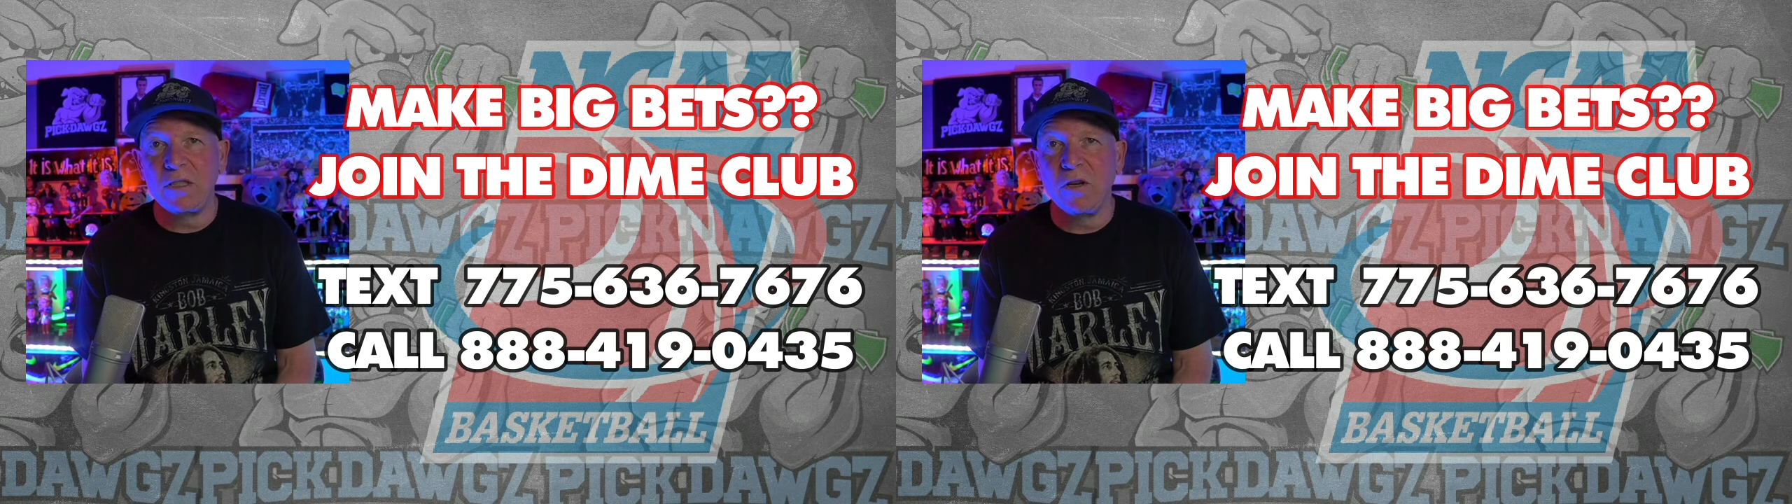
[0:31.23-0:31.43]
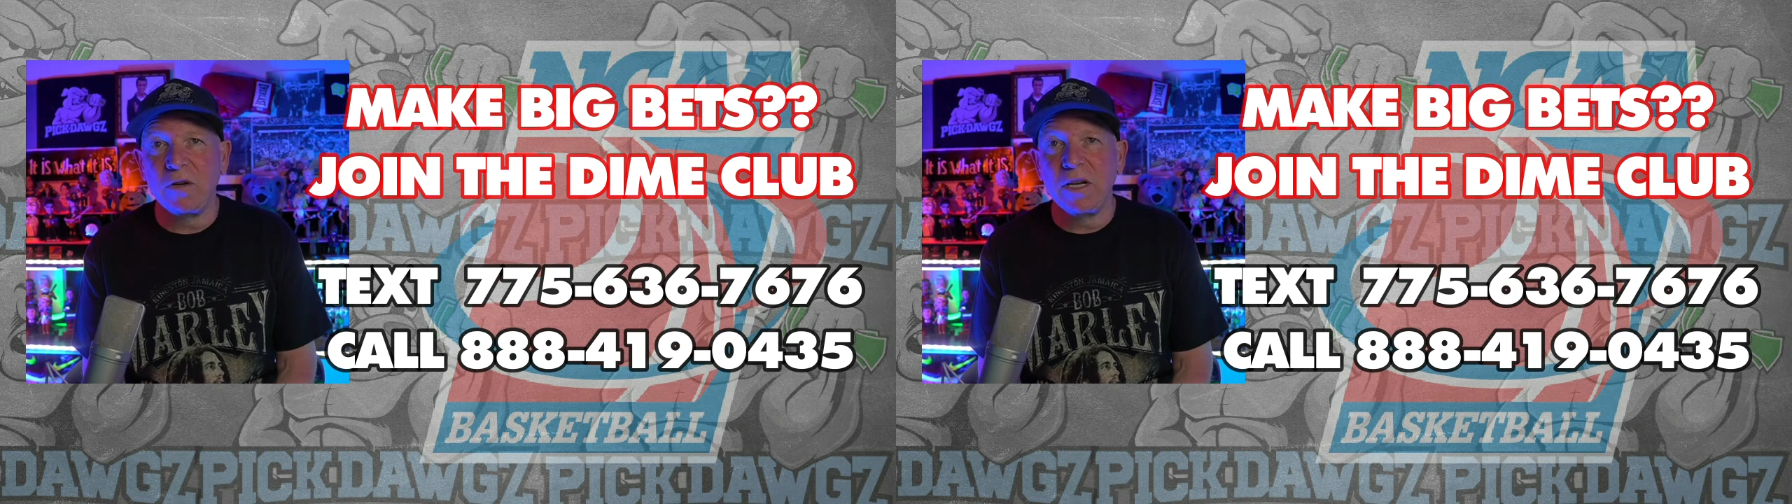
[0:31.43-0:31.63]

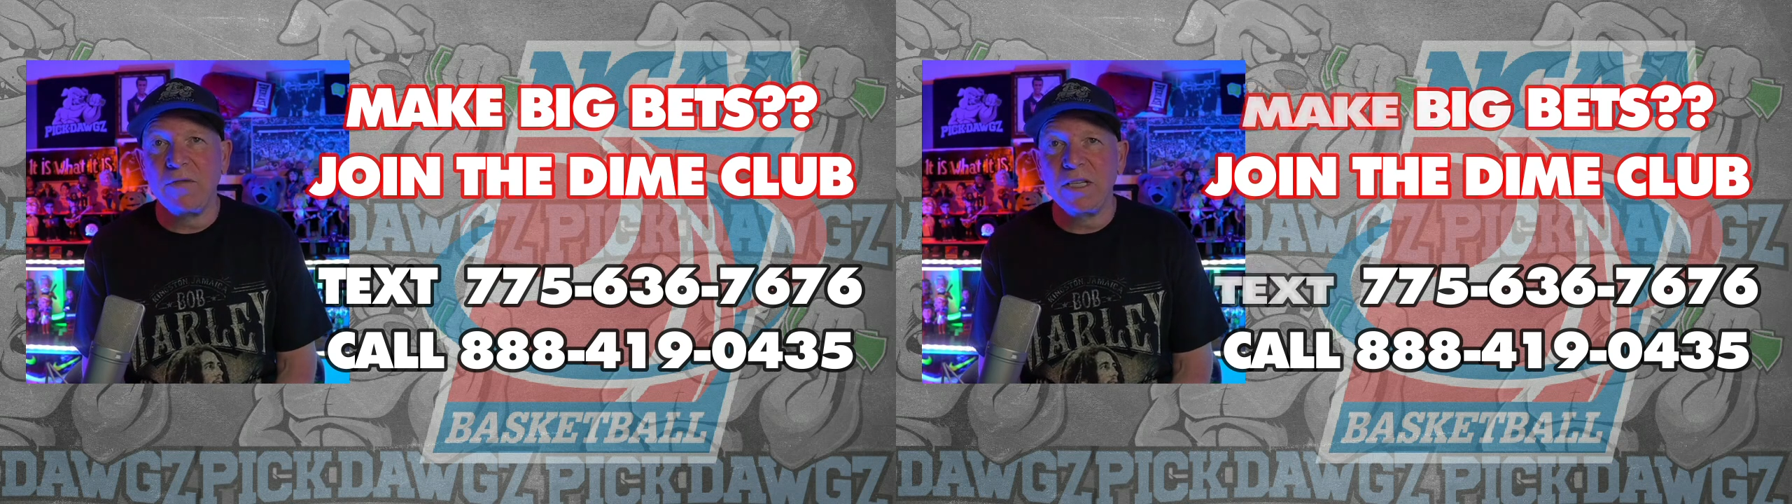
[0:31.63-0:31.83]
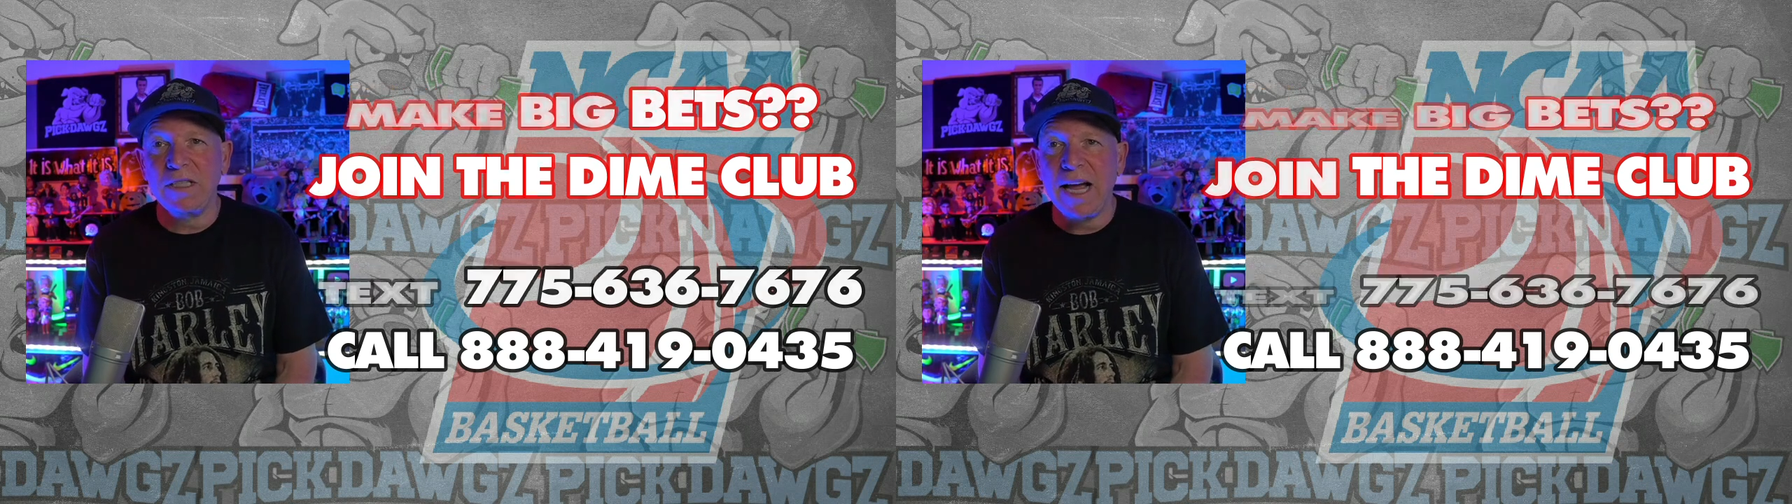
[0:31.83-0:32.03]
So
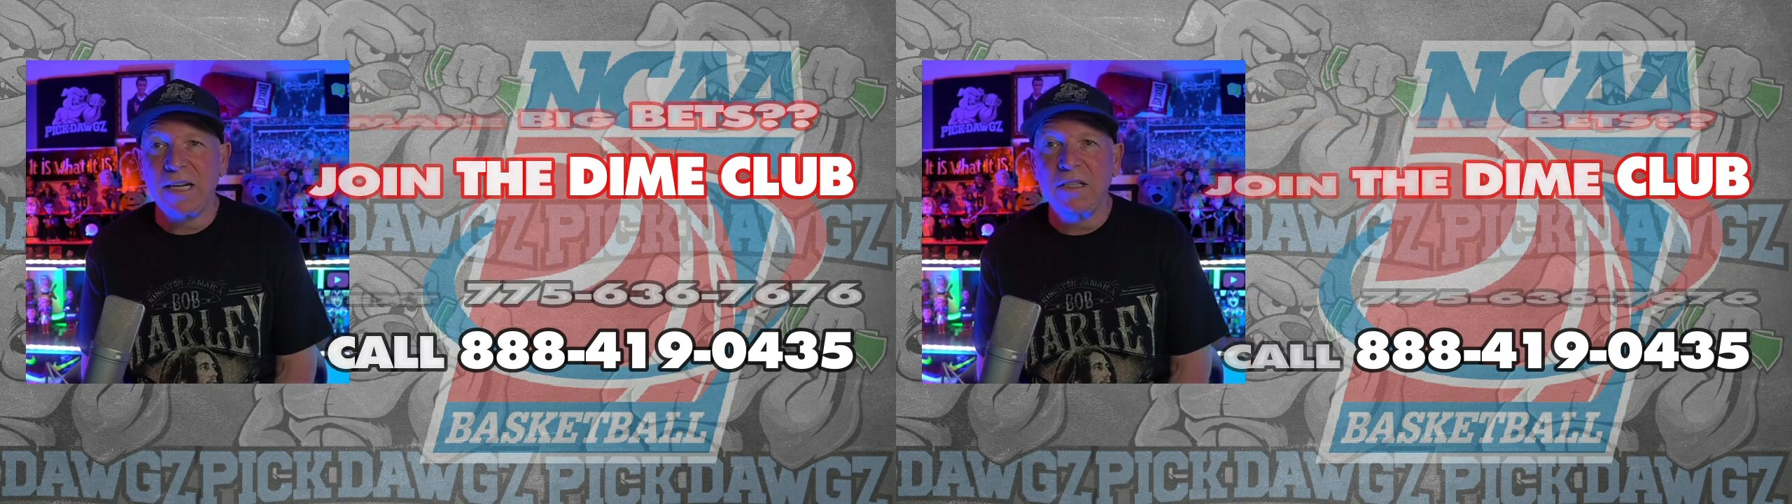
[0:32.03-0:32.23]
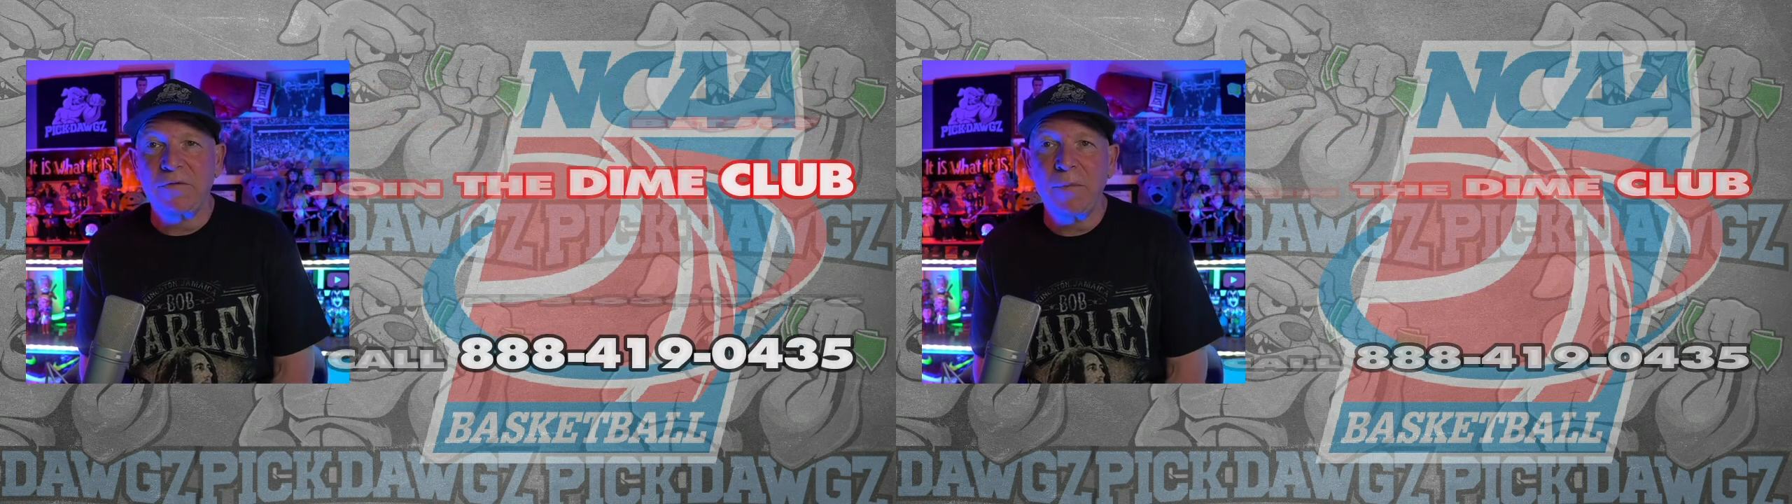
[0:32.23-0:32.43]
give it a
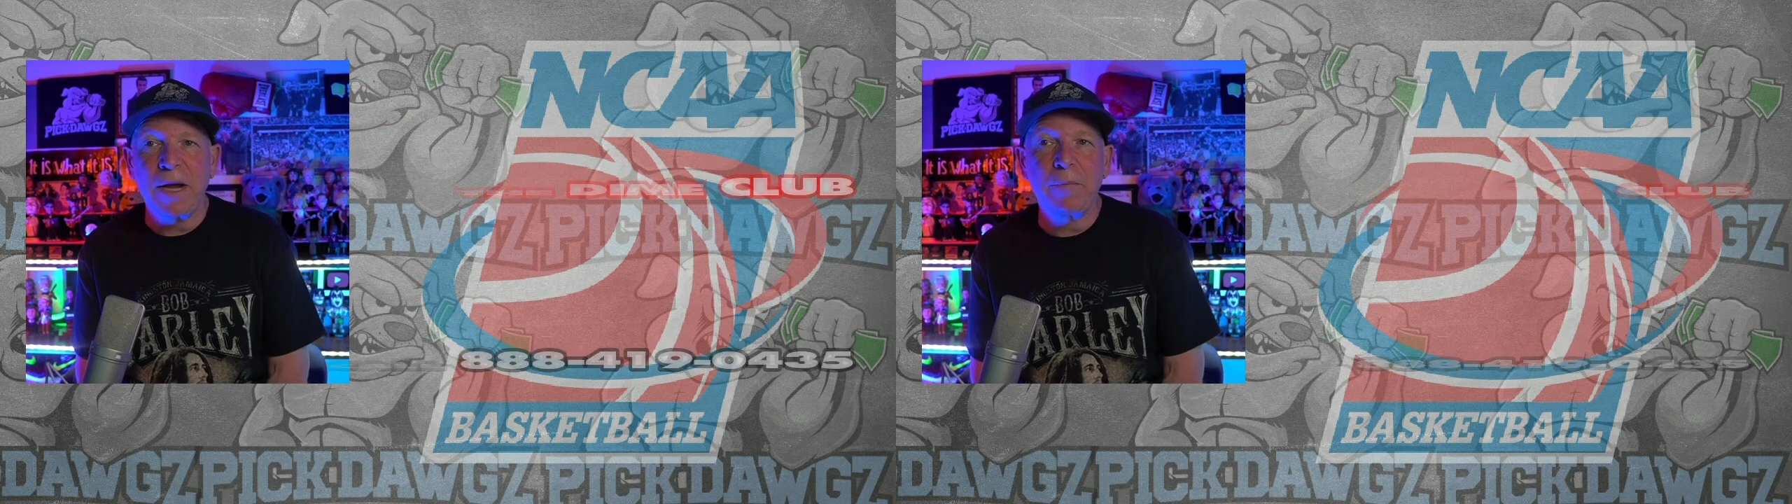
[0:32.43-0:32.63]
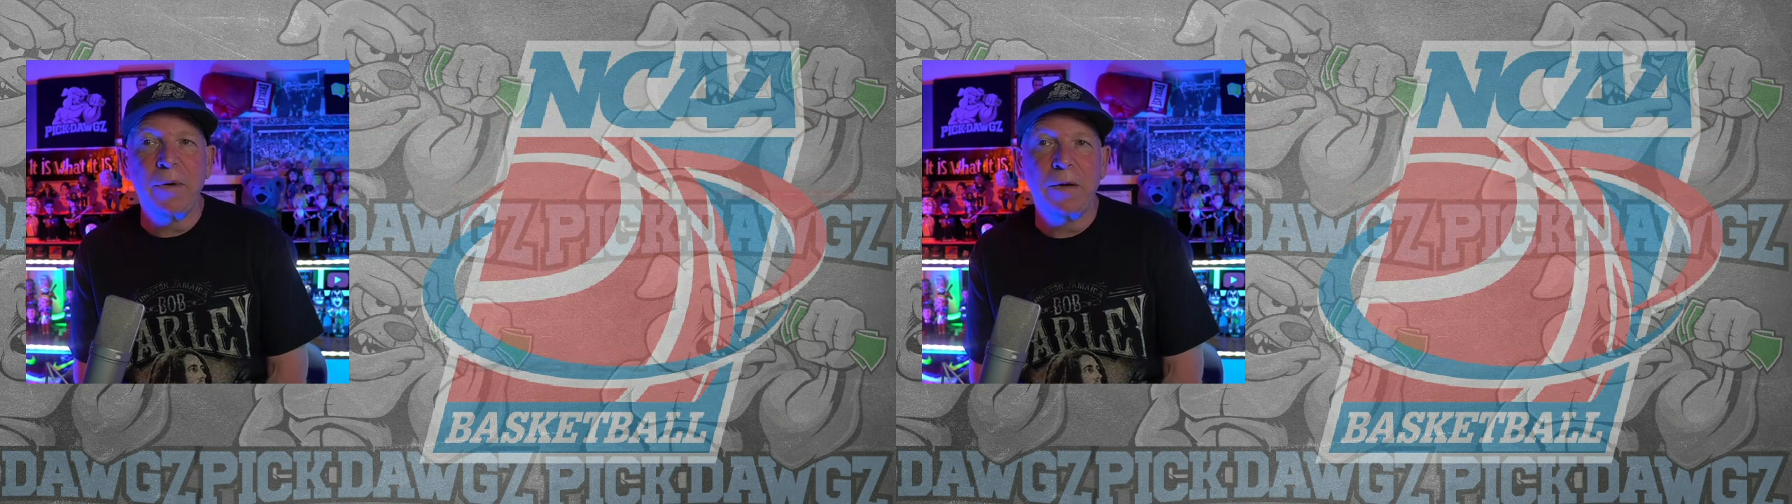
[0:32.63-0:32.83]
text if you
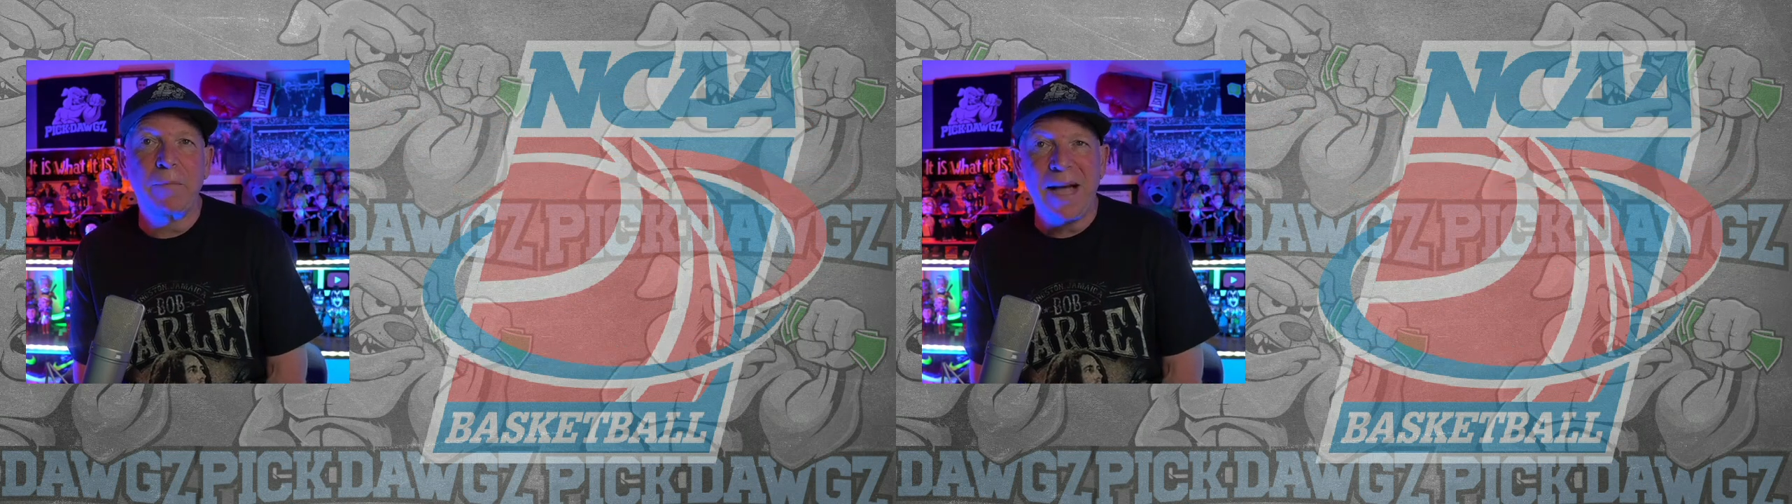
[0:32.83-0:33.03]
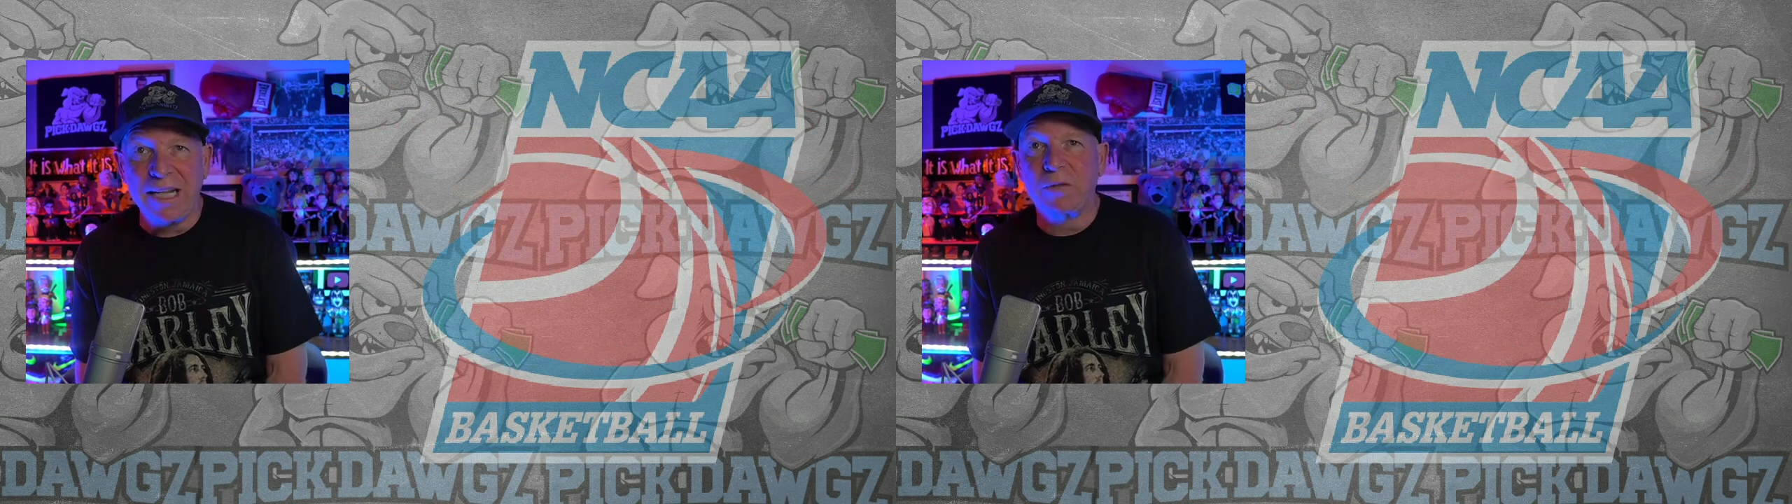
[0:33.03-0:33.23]
make big
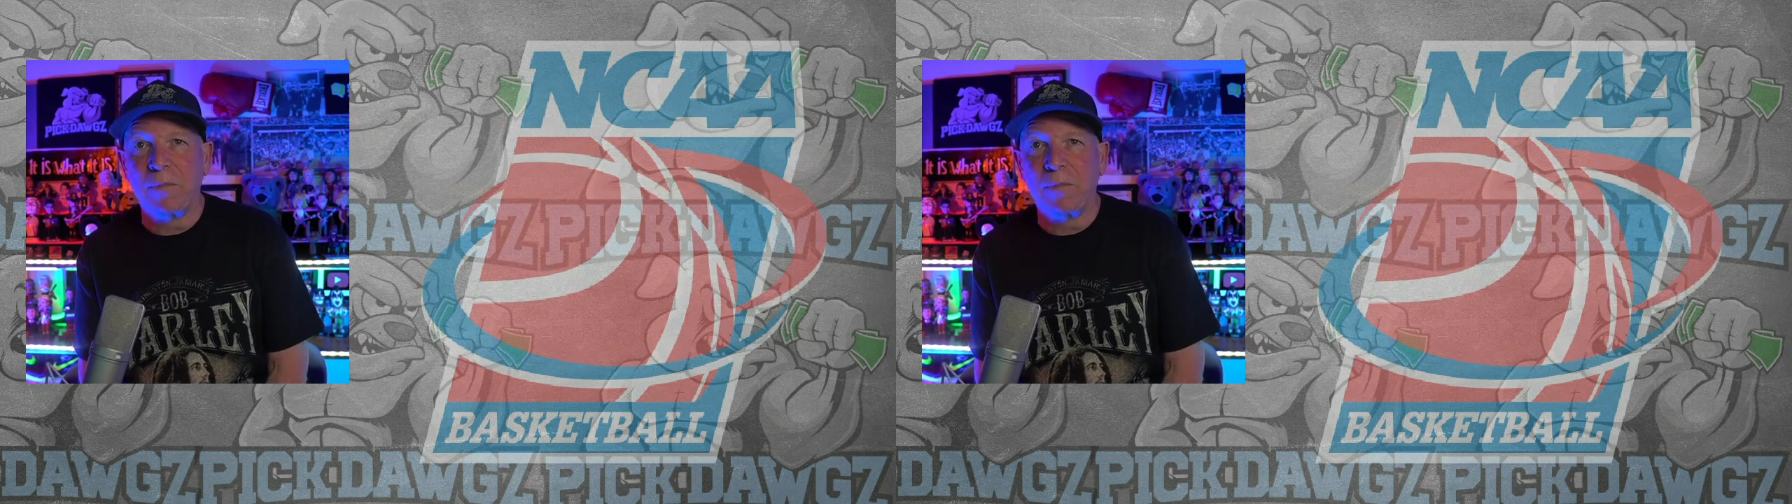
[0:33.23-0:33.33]
bets.